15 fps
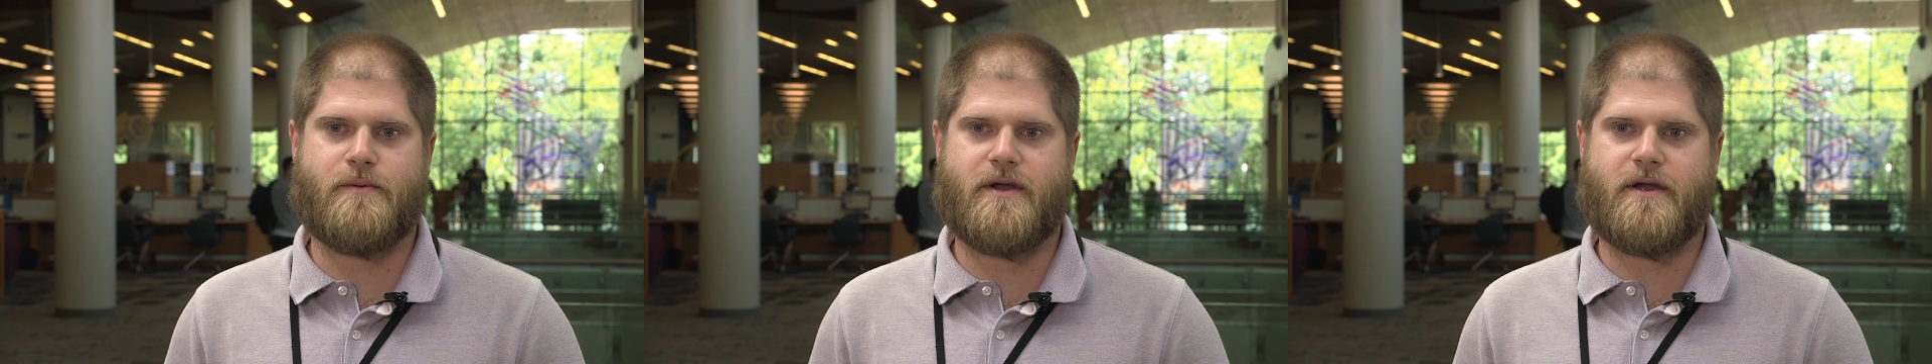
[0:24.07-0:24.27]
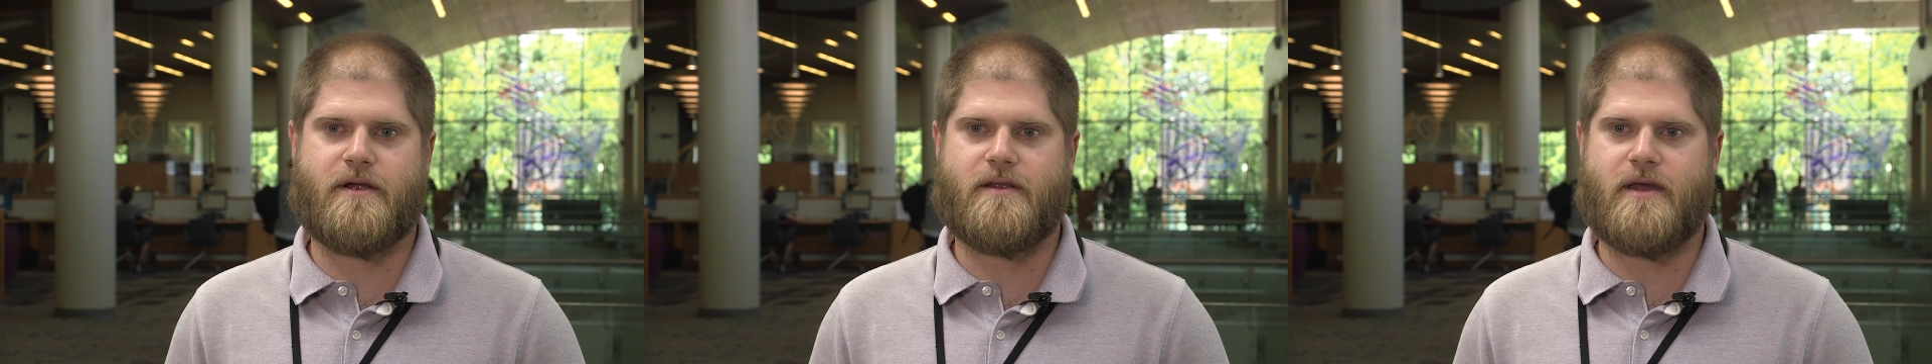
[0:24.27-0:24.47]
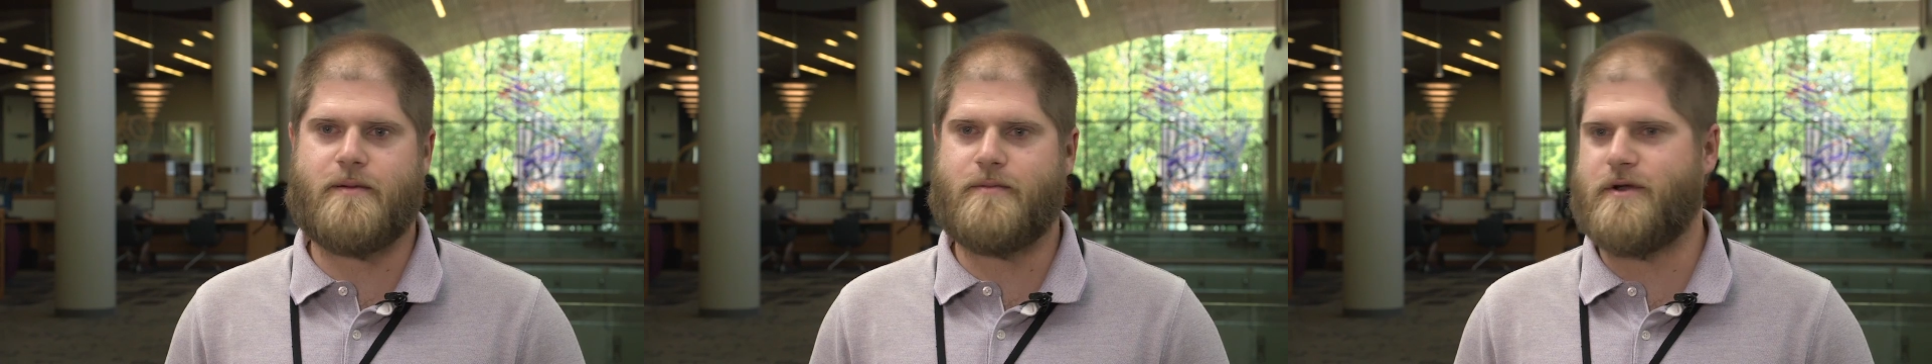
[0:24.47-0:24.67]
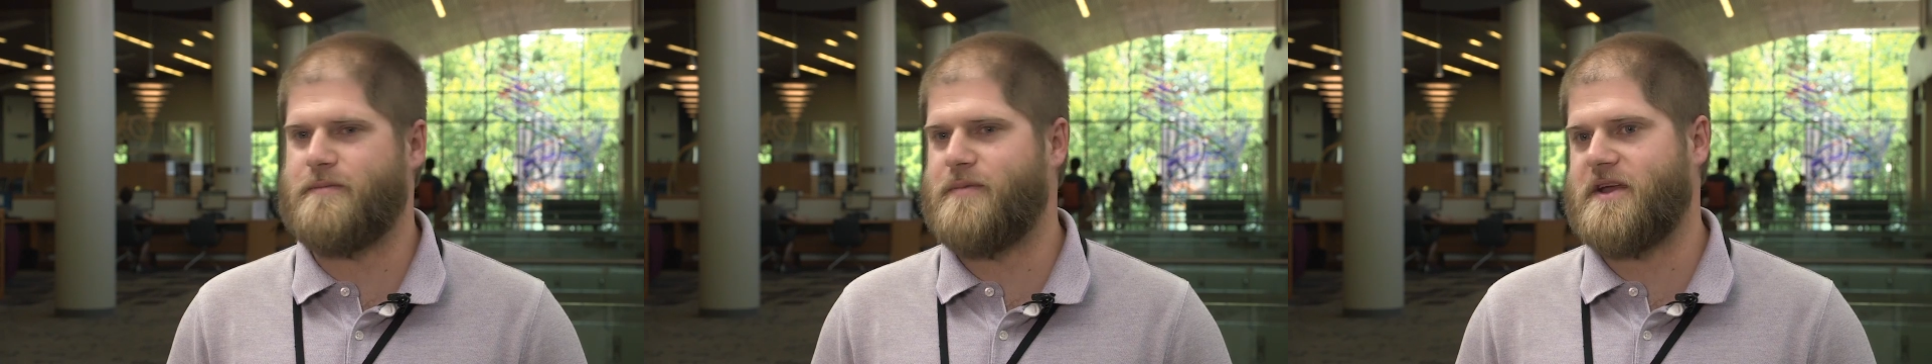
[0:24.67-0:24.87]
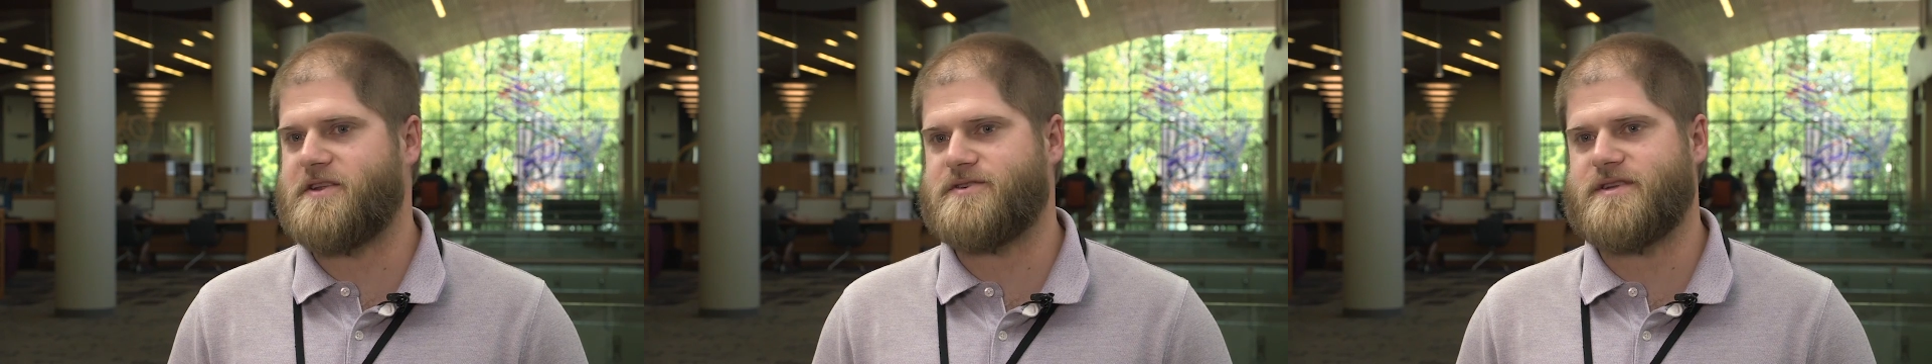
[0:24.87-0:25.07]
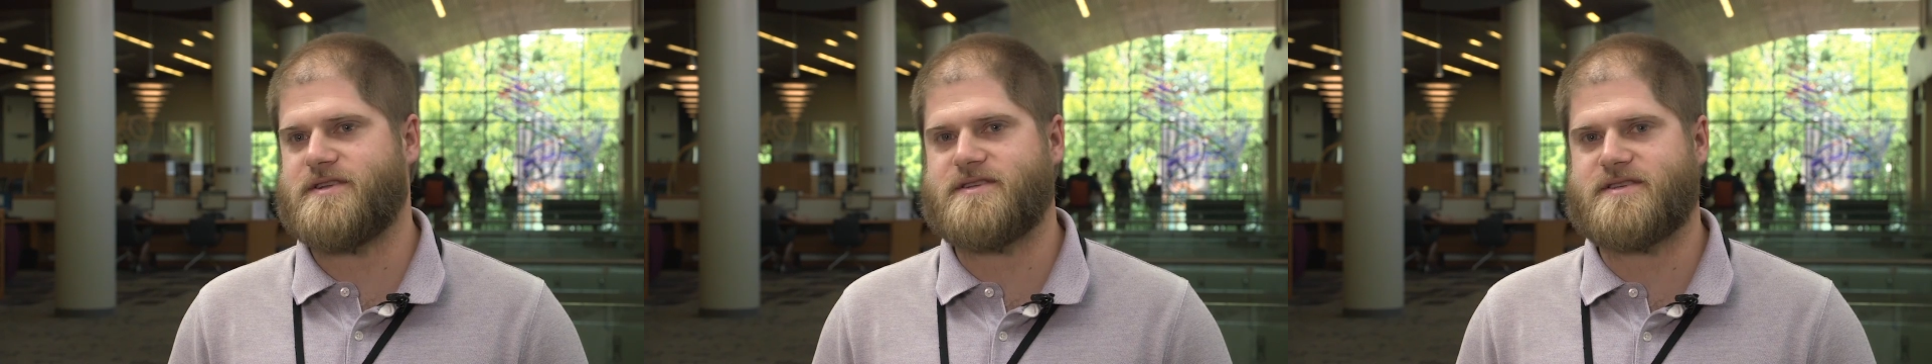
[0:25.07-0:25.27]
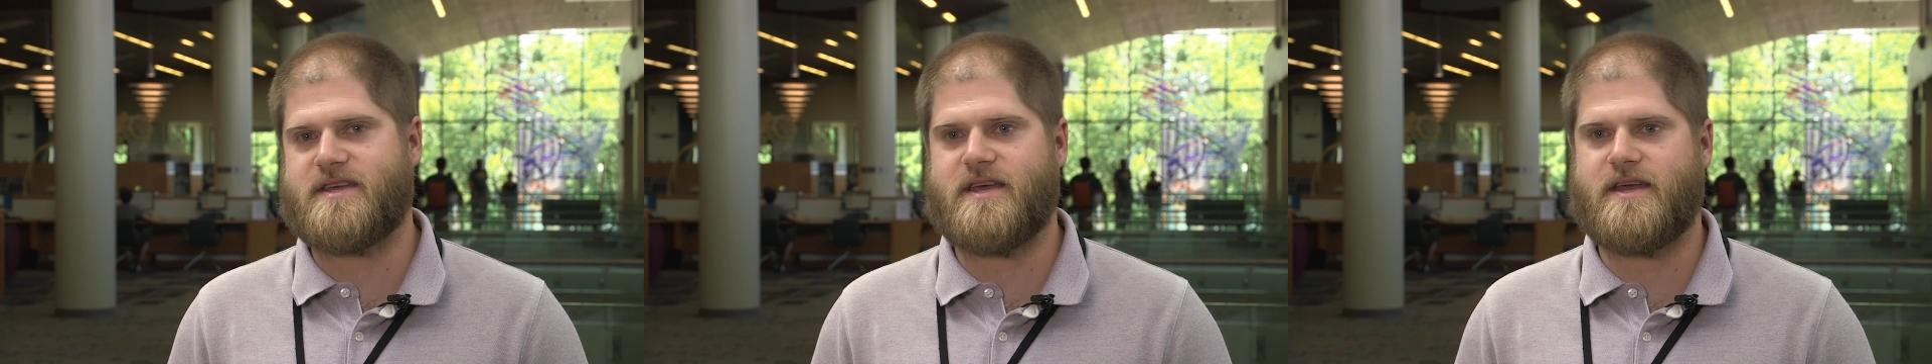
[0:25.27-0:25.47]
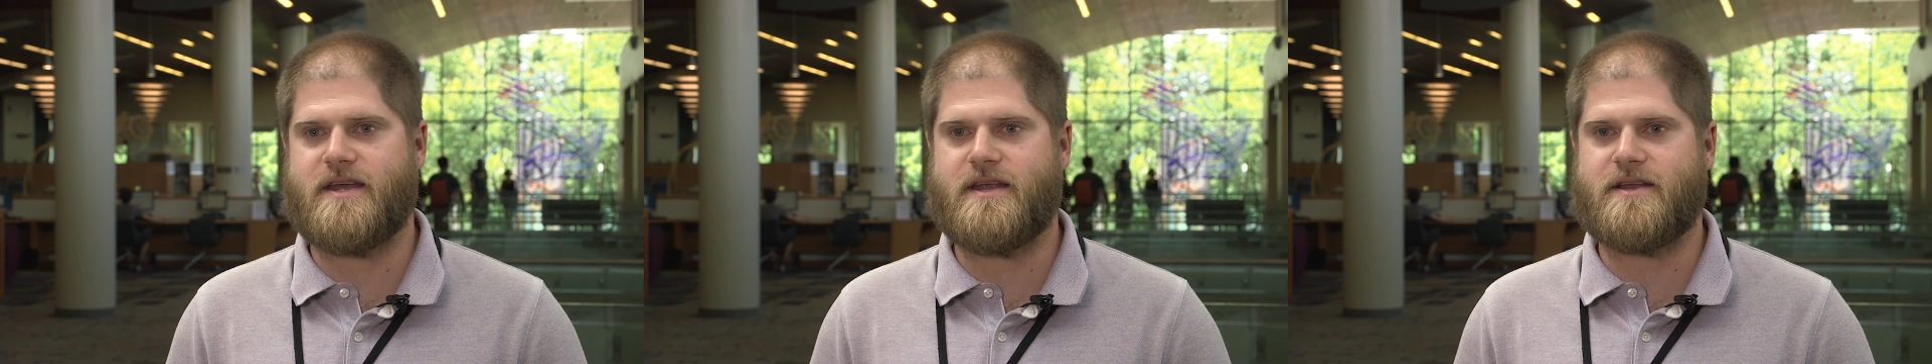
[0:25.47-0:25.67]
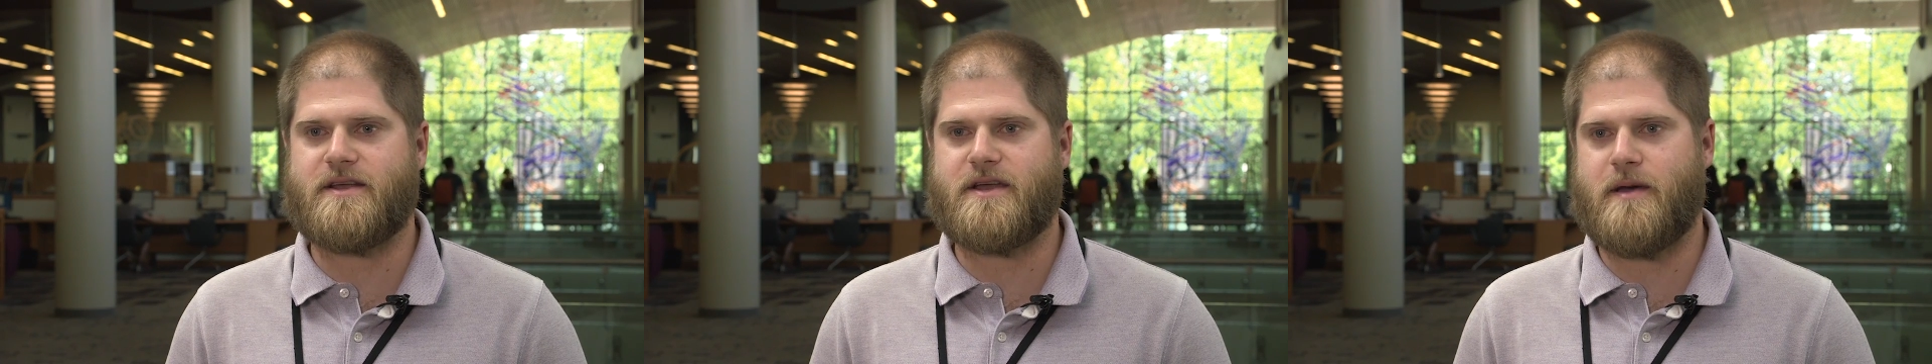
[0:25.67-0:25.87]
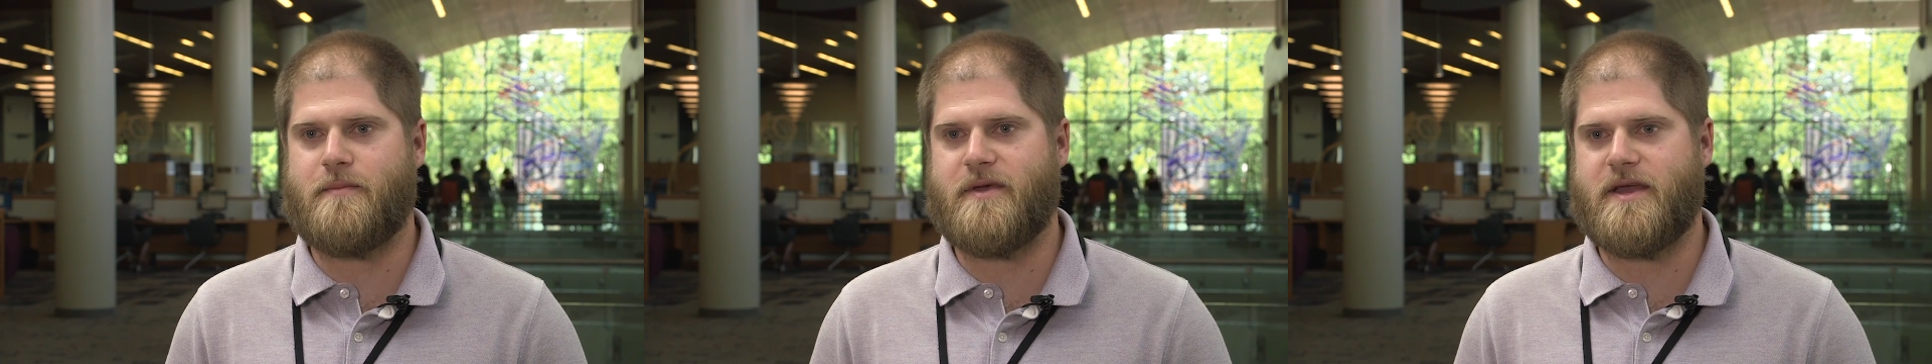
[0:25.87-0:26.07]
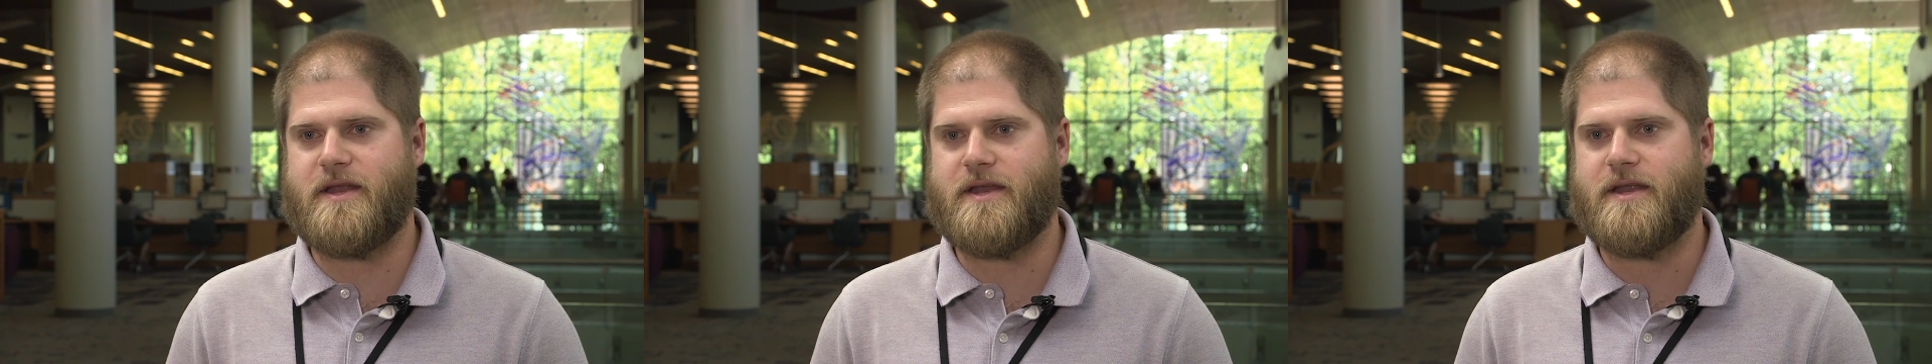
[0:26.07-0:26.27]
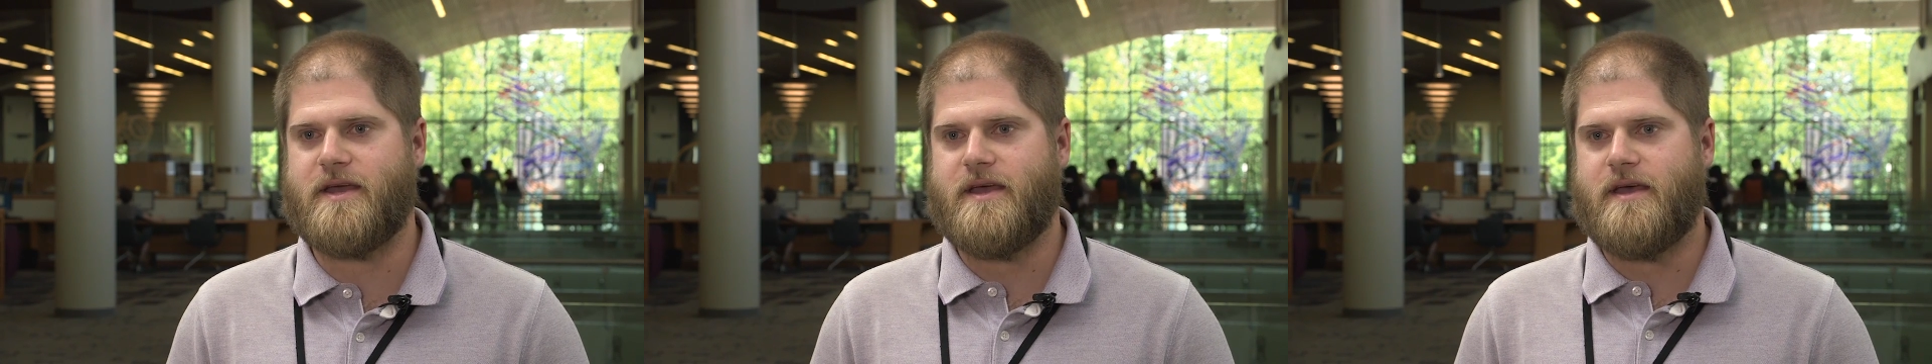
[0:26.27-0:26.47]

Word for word: where library patrons can come in